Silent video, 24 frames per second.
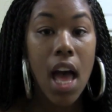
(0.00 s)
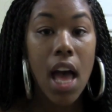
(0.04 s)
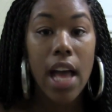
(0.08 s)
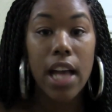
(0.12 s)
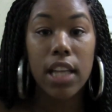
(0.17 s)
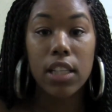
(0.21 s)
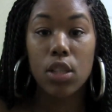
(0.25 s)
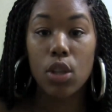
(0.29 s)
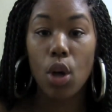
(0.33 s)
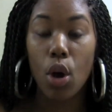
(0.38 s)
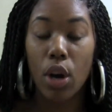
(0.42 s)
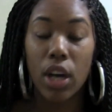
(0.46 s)

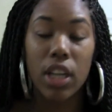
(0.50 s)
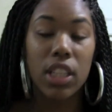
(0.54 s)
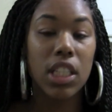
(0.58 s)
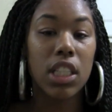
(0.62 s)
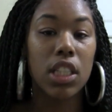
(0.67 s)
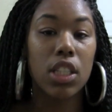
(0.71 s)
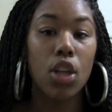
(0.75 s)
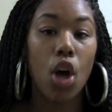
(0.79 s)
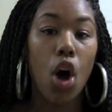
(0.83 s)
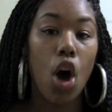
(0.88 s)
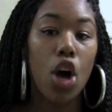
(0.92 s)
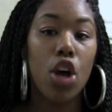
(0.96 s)
as long as
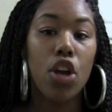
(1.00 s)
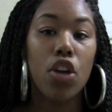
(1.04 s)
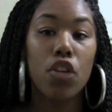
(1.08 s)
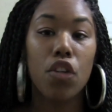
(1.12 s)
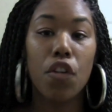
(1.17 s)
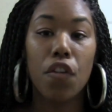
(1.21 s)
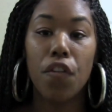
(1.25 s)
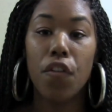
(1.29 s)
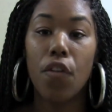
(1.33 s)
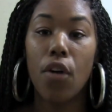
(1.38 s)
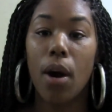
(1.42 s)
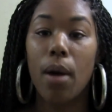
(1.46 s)
it's all
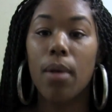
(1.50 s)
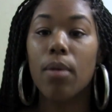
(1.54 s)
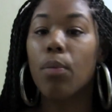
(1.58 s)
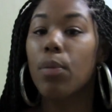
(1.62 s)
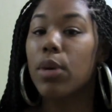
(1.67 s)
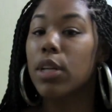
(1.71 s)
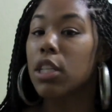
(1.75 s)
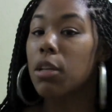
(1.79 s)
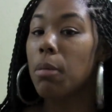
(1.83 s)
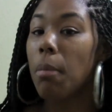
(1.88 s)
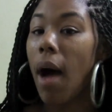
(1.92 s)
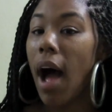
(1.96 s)
uniform,
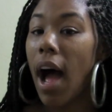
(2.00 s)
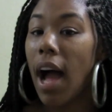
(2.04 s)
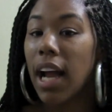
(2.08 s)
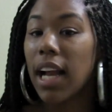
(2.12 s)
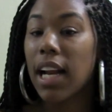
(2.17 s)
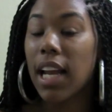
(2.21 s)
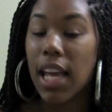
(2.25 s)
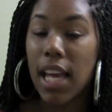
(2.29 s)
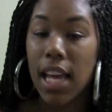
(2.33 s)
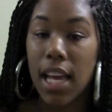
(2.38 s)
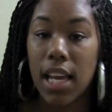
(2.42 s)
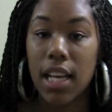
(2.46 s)
which
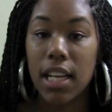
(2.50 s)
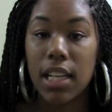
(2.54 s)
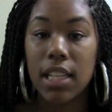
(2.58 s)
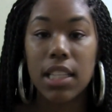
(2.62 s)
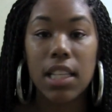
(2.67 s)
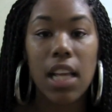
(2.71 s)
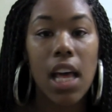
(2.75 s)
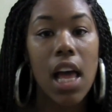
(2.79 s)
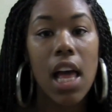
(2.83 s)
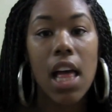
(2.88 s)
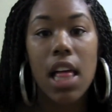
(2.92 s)
mine is.